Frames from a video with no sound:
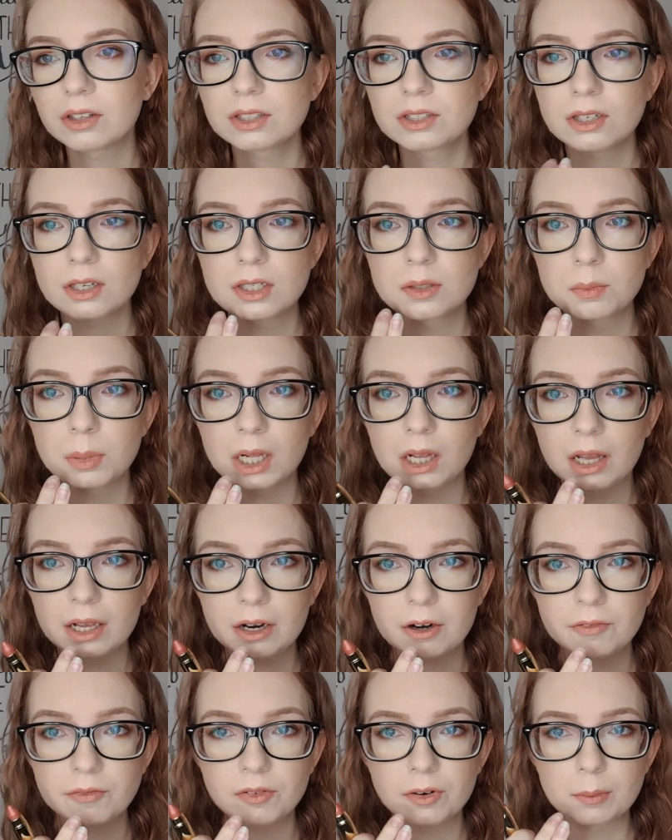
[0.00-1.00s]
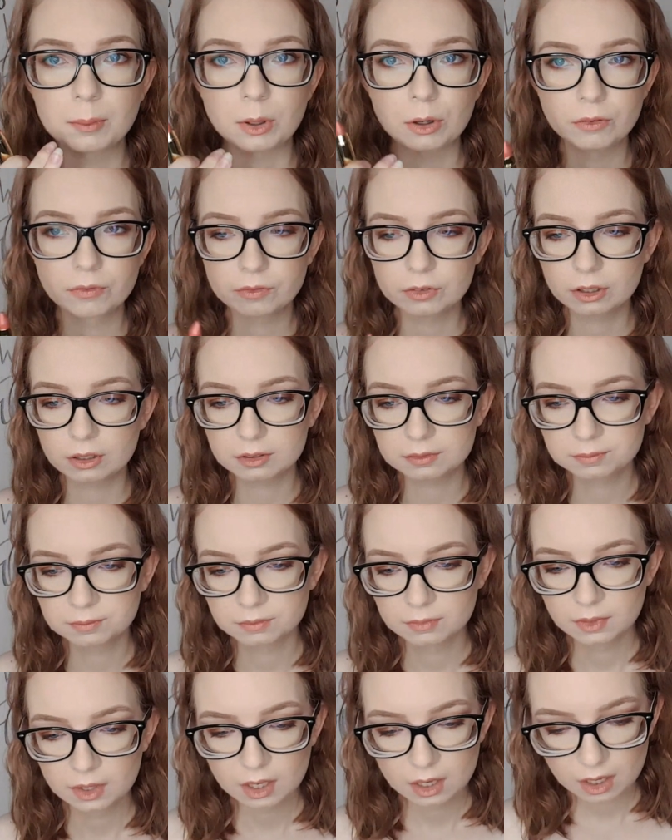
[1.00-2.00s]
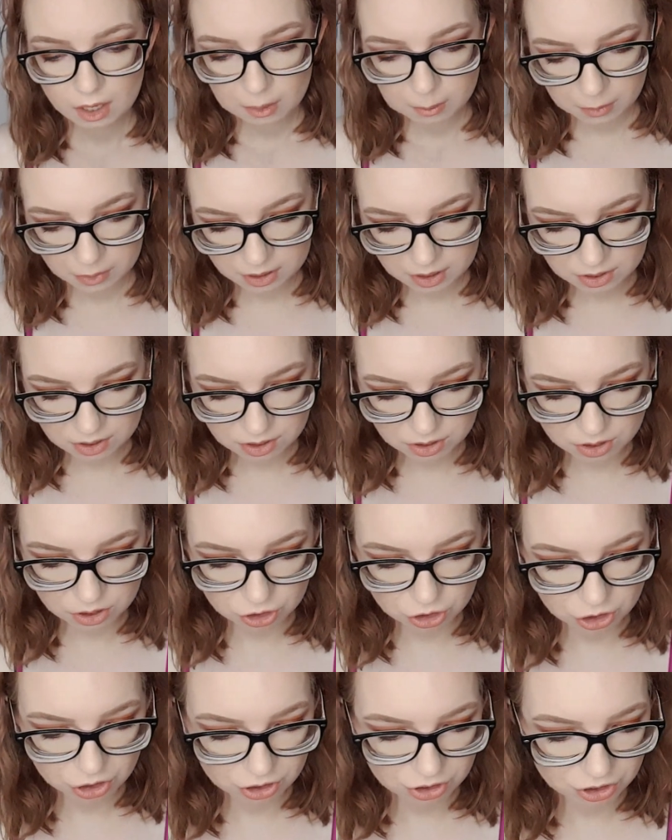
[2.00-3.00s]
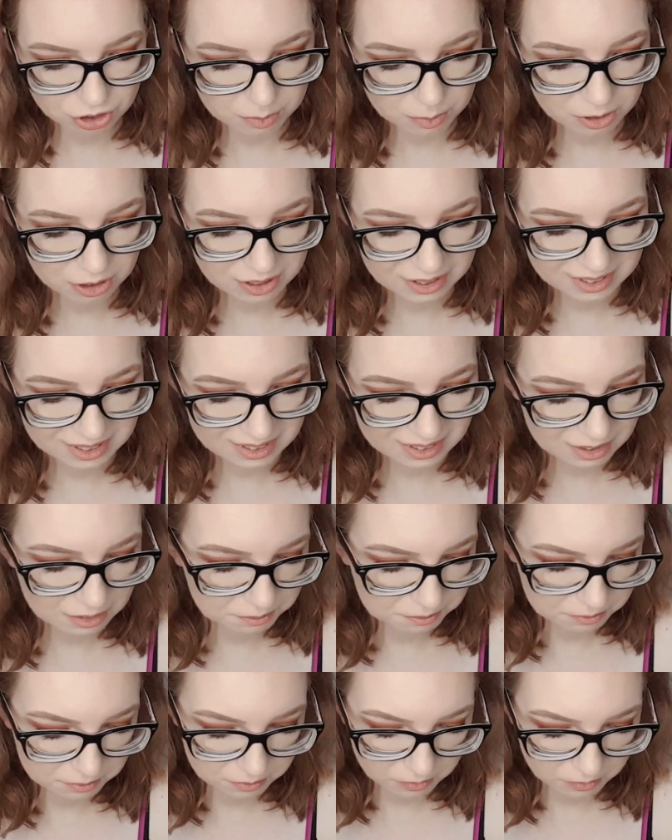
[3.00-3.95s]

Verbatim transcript: This is Bel Air from Ofra, but this is a shimmery.